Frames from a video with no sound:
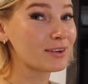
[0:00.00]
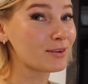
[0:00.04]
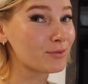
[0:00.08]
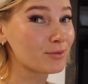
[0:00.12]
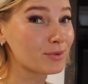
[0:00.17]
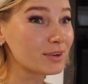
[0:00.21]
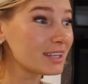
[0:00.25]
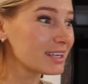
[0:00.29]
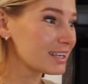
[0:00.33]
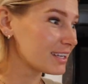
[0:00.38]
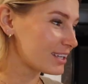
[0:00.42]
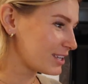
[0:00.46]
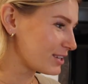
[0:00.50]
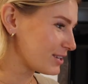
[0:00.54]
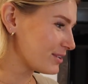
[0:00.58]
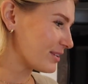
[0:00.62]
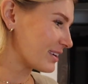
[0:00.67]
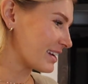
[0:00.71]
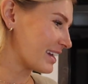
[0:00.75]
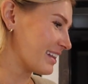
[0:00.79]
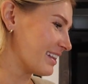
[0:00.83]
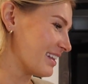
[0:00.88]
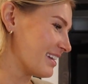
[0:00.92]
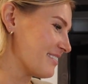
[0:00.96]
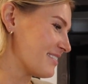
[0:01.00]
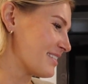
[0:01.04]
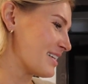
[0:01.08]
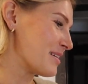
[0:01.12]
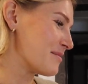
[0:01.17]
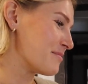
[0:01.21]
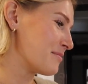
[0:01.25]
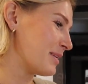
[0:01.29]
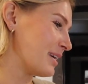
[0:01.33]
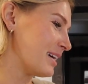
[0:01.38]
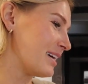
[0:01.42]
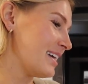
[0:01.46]
They're really cute and I love
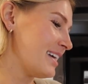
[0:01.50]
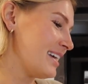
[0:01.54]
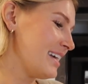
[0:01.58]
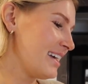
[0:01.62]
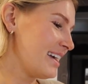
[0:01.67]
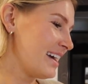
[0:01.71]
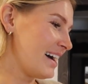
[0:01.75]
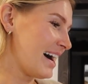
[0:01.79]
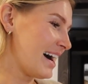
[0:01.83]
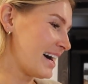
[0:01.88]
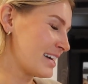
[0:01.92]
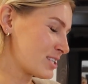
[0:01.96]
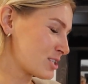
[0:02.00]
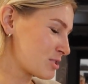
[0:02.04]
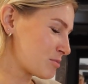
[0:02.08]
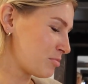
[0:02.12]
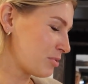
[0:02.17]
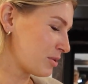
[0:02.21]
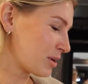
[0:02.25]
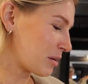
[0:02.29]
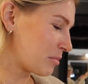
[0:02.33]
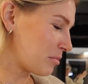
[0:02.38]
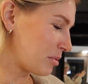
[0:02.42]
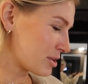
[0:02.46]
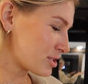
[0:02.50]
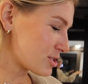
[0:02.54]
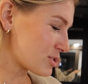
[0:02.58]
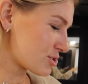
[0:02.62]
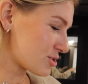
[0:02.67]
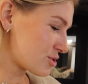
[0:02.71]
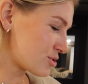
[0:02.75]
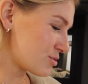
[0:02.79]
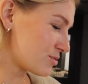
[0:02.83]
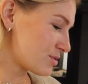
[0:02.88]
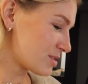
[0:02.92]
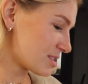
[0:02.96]
them, but I just put a bunch of
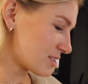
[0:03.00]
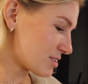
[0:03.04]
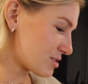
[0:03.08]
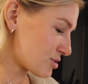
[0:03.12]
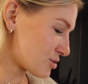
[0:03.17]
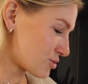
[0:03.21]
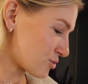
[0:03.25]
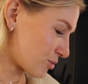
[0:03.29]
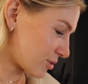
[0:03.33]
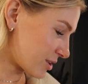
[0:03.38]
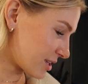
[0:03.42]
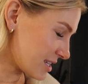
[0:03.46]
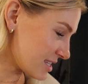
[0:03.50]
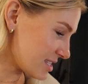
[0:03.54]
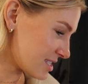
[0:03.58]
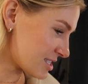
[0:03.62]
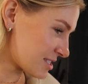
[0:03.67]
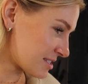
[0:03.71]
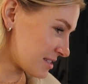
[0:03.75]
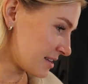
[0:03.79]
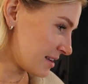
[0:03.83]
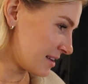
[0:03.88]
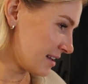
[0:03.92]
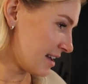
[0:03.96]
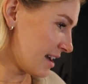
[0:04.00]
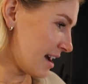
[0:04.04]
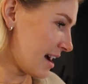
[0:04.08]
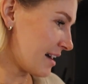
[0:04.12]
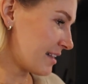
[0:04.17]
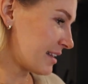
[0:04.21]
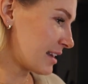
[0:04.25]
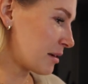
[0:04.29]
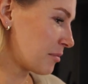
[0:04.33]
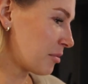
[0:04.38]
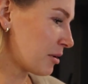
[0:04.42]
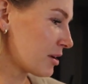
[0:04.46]
shoes in storage. And
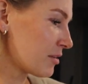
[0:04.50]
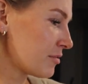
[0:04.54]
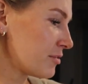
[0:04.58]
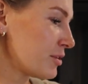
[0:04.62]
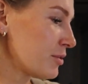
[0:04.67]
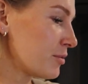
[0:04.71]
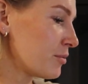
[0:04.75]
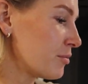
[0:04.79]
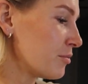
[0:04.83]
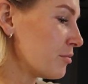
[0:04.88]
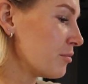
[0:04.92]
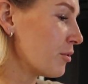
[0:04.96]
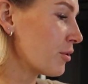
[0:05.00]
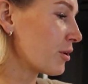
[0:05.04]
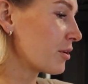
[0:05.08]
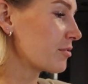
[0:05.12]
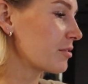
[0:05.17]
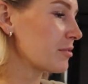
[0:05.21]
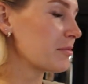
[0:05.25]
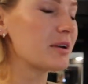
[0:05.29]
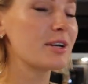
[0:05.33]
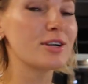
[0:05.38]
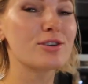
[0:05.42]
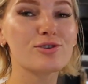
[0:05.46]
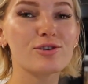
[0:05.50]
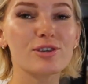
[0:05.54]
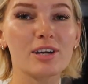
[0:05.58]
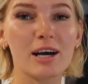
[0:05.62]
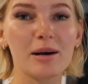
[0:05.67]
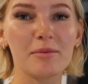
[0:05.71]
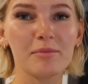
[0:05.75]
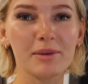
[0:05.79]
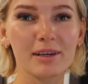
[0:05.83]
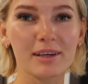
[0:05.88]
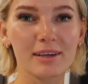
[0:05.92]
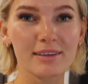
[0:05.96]
then I bought a few more from
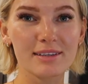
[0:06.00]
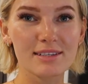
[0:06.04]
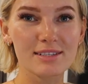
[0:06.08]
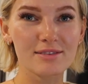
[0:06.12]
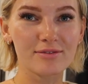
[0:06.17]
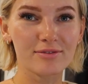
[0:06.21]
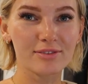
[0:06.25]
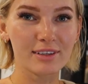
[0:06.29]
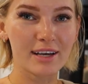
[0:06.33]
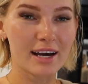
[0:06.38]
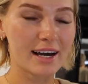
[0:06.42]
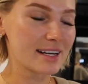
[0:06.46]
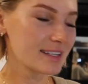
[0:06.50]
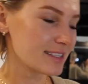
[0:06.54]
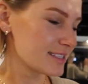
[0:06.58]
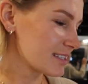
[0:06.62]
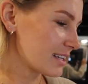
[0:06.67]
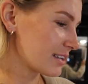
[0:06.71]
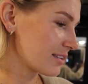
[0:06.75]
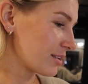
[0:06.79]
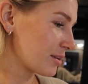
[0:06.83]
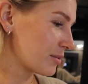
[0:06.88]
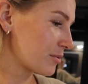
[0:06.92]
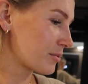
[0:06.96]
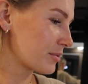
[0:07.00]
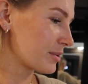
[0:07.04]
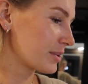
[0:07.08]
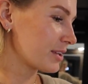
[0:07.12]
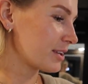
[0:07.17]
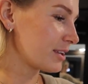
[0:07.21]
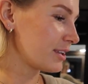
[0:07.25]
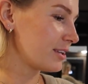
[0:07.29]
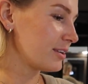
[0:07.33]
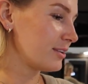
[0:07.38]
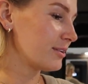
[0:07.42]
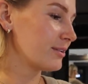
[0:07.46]
H&M, like these flats I thought were really
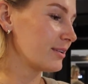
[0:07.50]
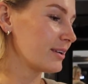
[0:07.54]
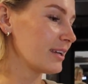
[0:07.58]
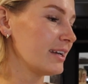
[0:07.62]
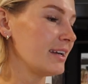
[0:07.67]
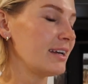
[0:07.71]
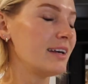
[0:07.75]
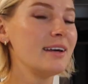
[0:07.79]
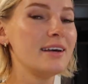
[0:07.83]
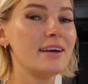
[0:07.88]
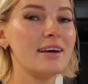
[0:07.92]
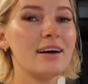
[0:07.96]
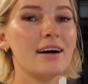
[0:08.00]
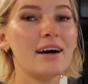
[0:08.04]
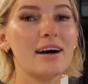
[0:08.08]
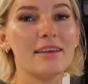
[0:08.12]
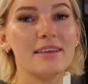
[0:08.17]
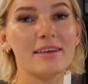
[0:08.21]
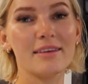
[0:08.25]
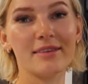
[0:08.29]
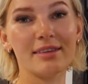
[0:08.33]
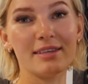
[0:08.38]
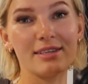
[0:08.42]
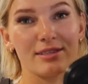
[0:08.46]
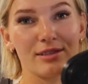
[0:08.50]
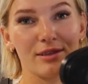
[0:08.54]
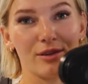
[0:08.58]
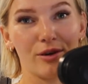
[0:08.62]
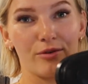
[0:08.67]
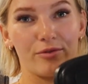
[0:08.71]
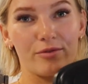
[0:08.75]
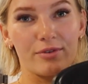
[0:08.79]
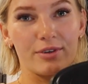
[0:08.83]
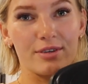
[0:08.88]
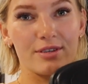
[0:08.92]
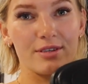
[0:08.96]
cute. And then these
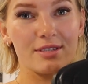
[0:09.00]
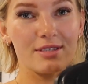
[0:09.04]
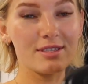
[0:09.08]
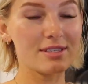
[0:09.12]
loafers.